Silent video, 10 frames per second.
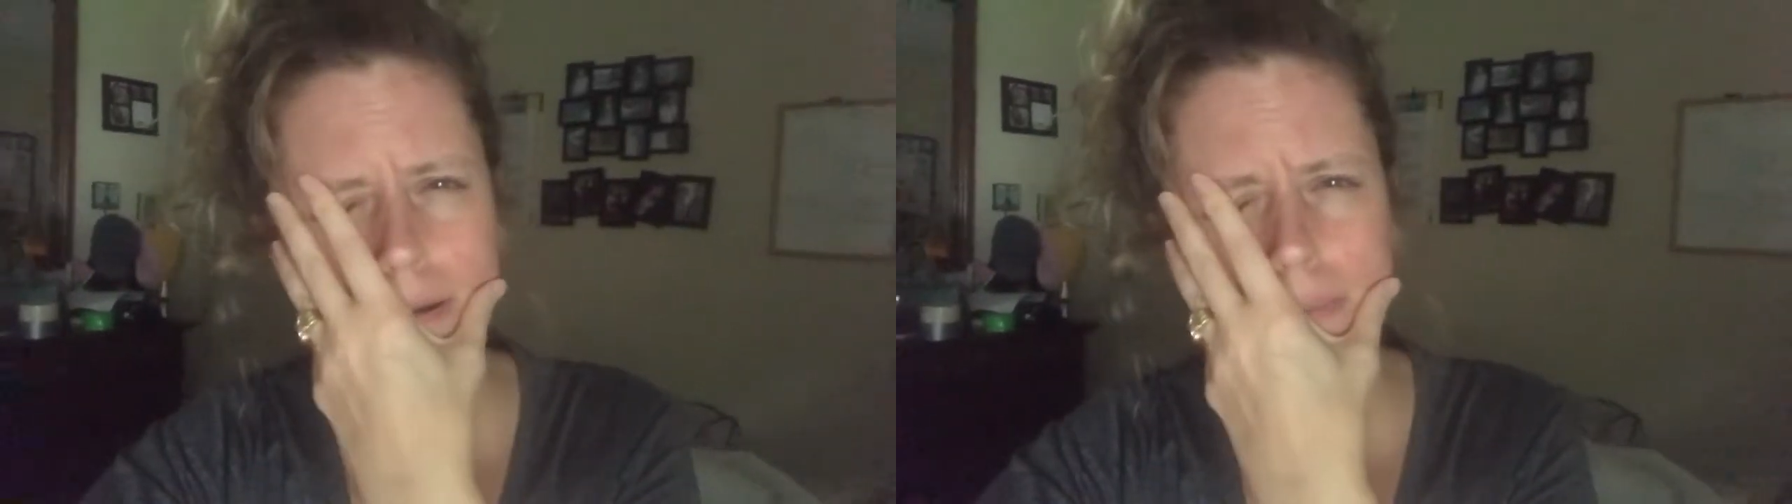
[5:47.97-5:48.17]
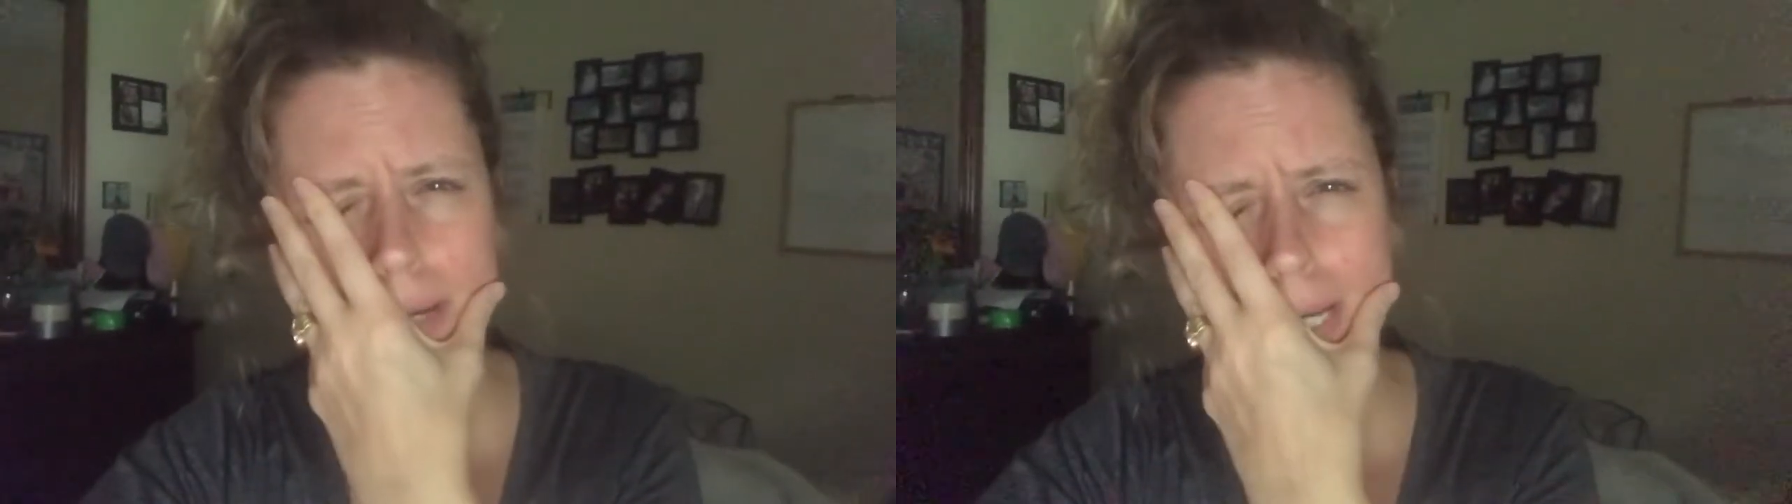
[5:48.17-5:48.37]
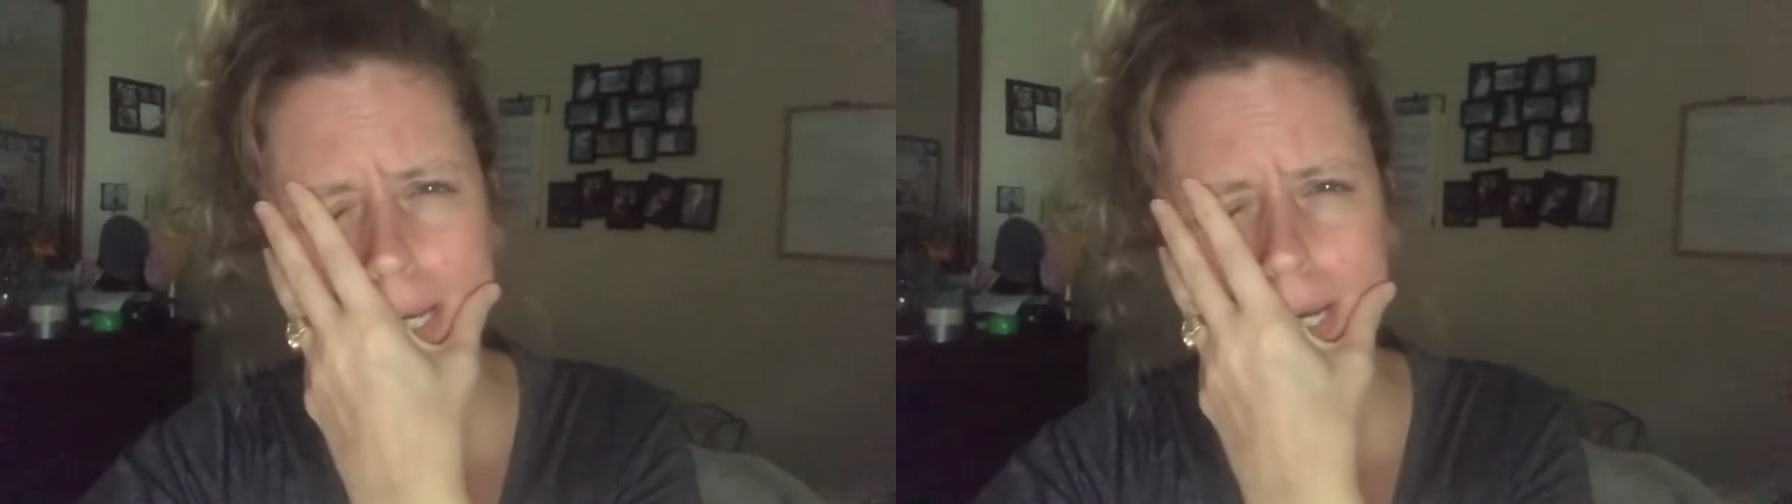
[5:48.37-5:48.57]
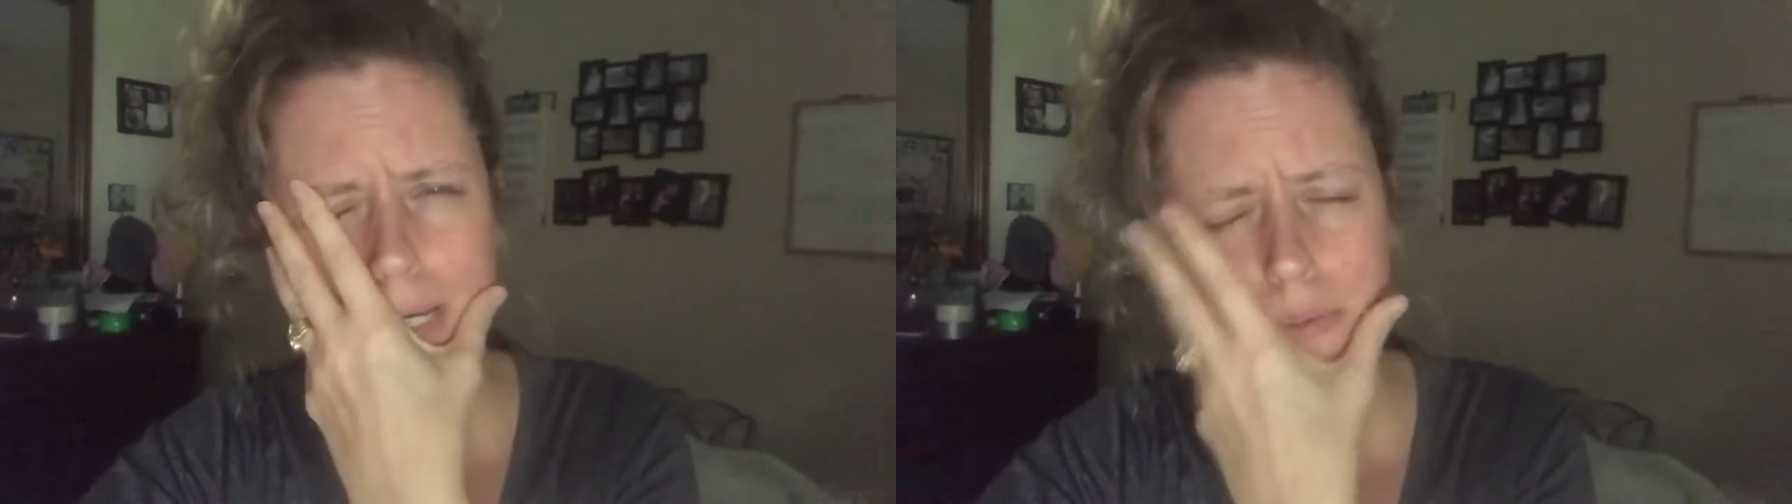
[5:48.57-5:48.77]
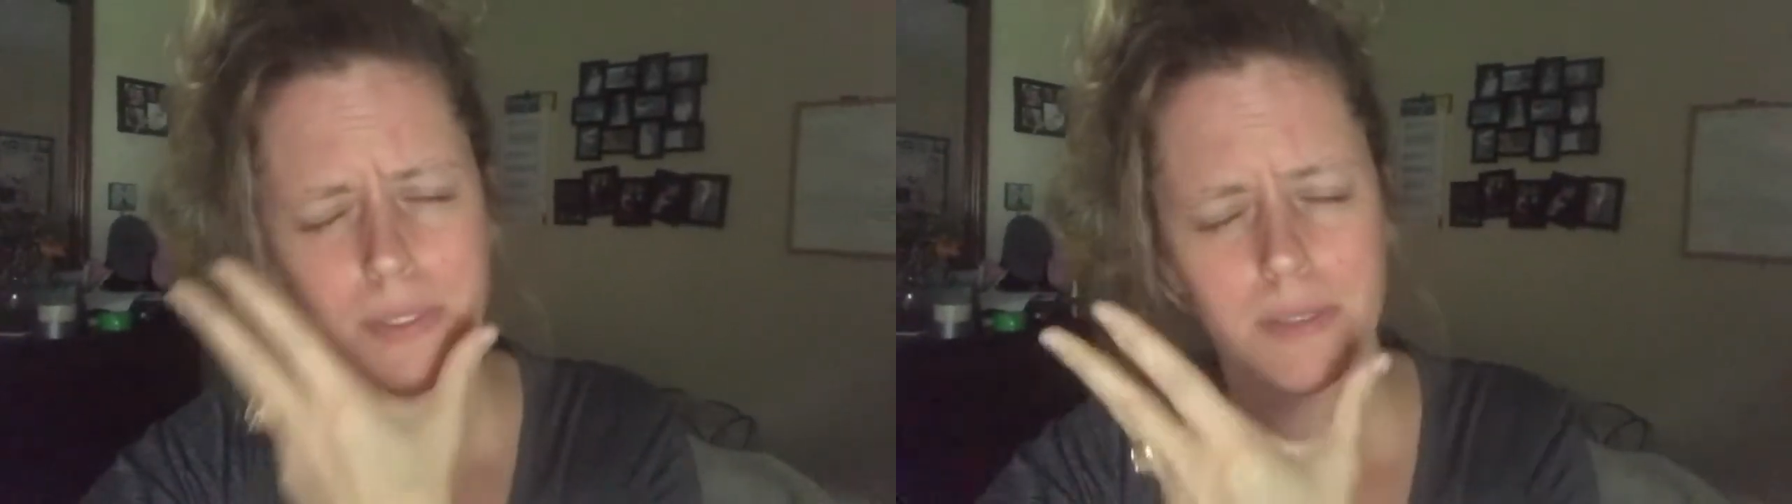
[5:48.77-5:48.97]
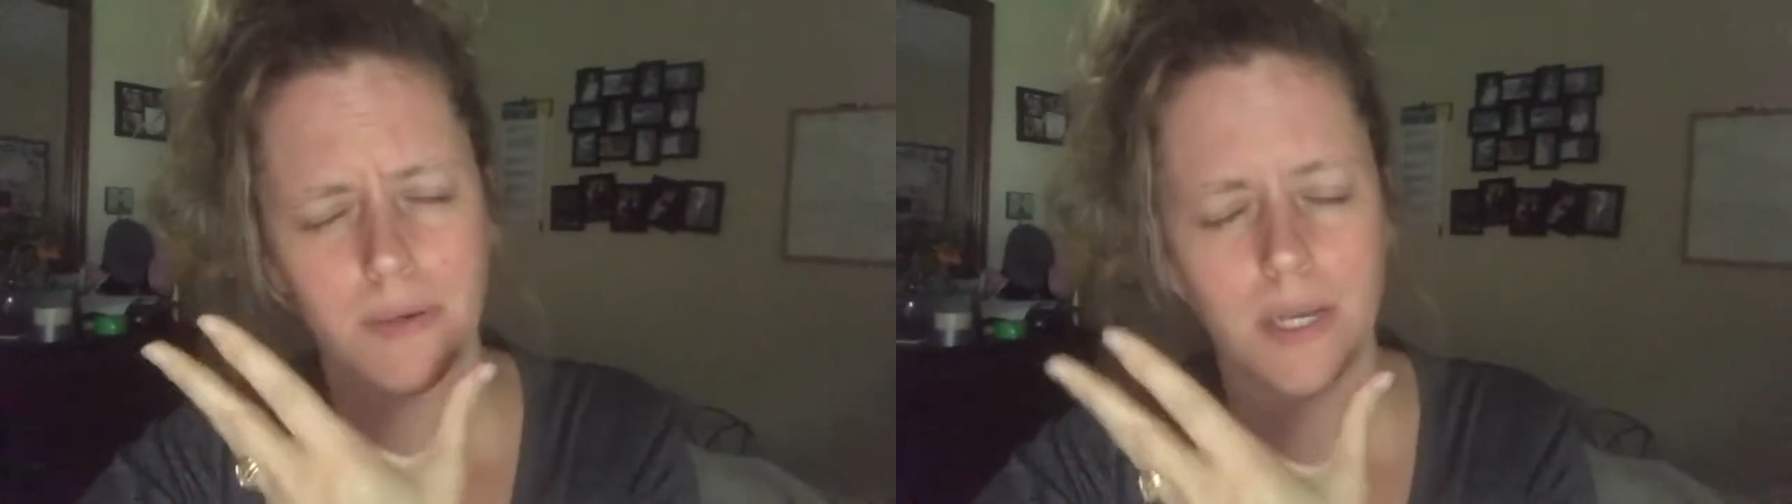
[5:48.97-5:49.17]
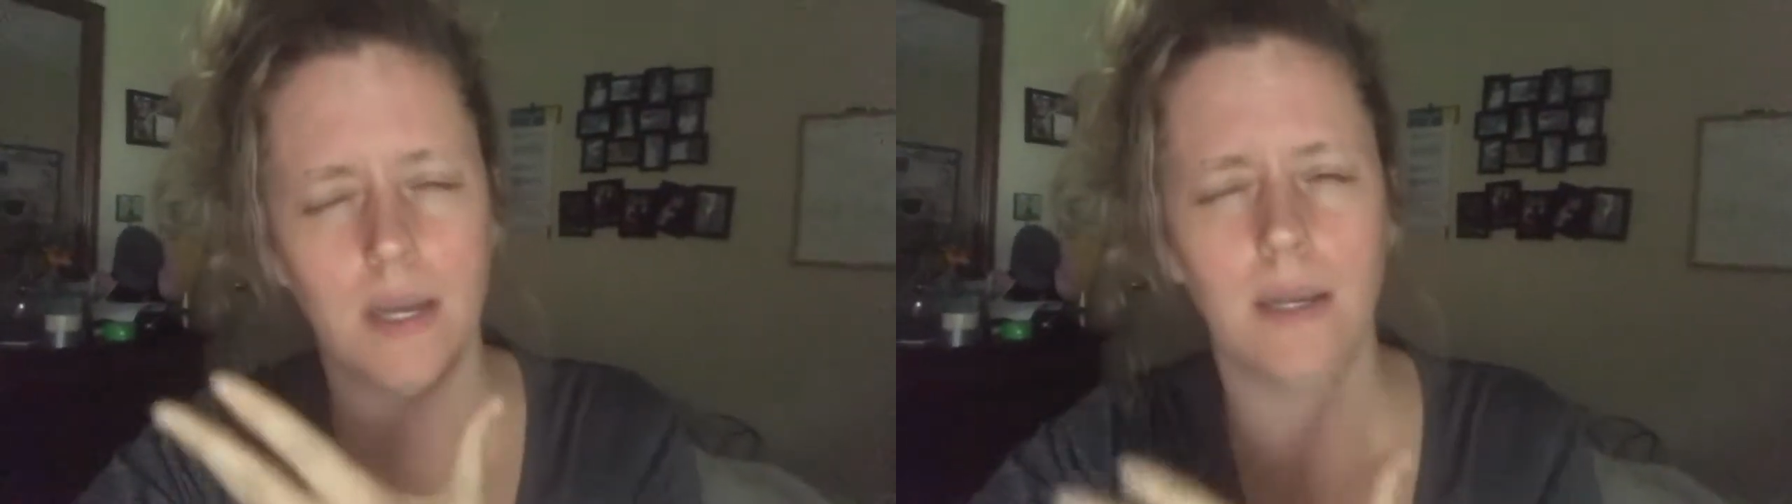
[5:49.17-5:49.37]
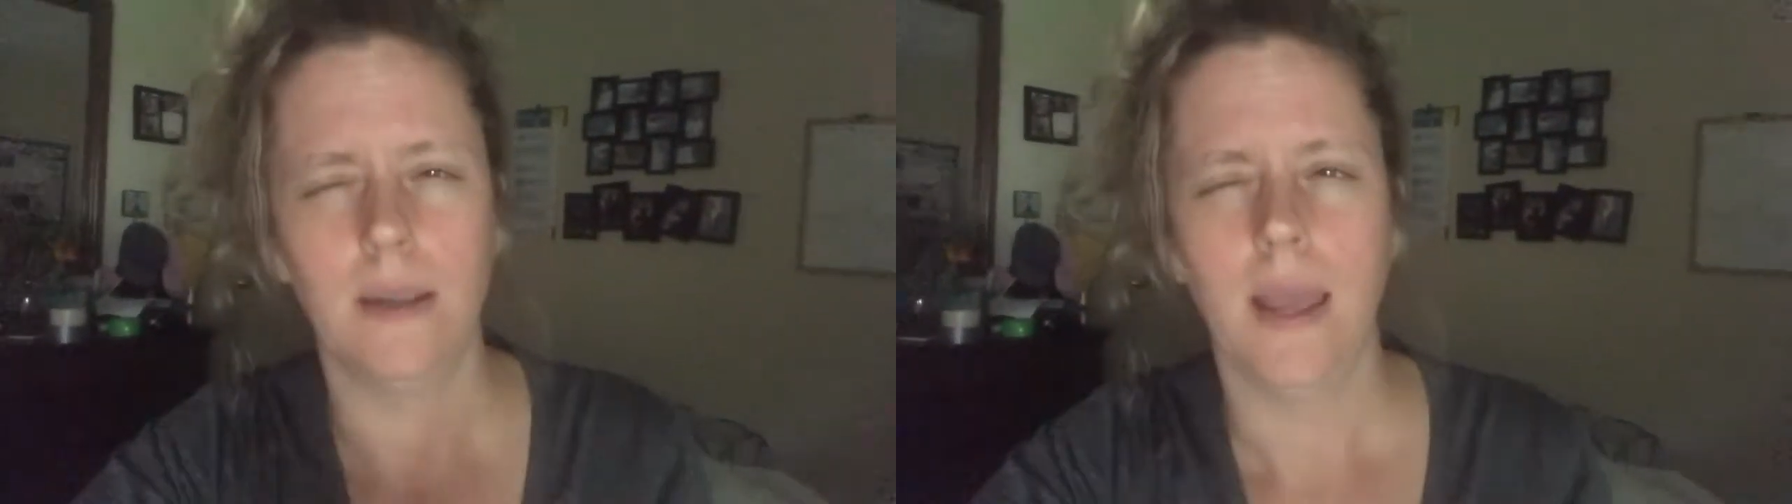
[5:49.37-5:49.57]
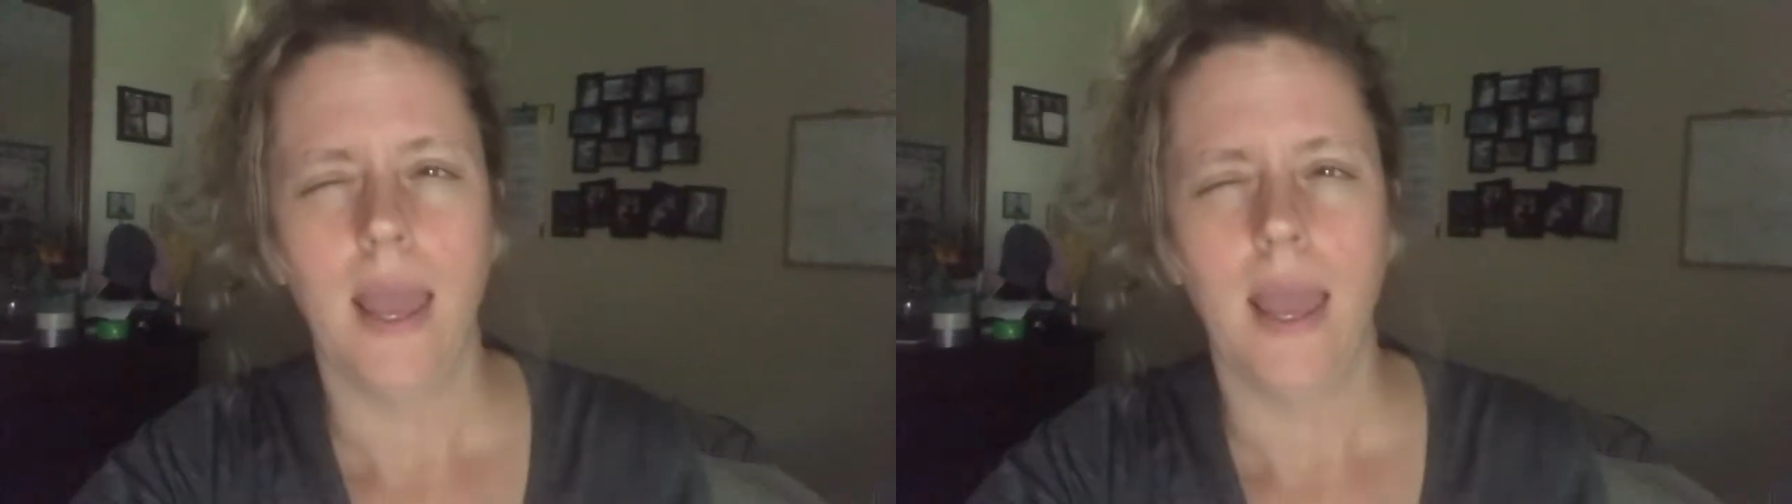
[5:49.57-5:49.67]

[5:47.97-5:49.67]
oh, my gosh, what's going on?